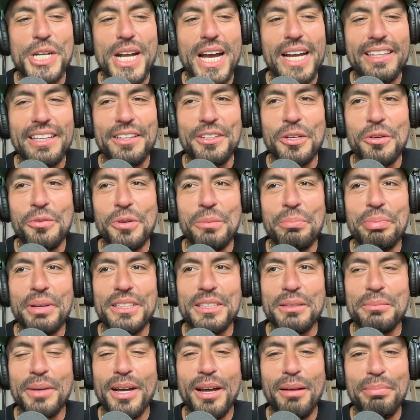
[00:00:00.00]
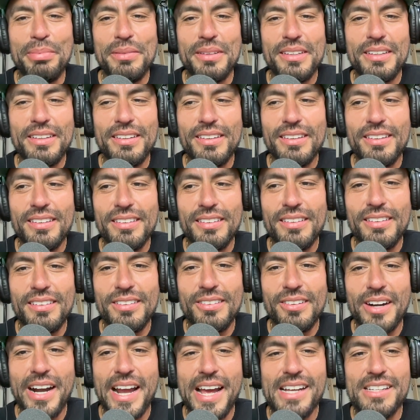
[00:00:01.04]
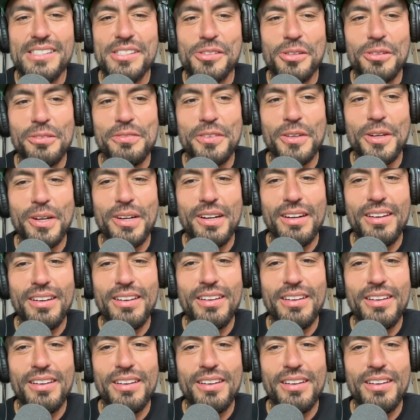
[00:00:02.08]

shocked that no one picked him up or has so far?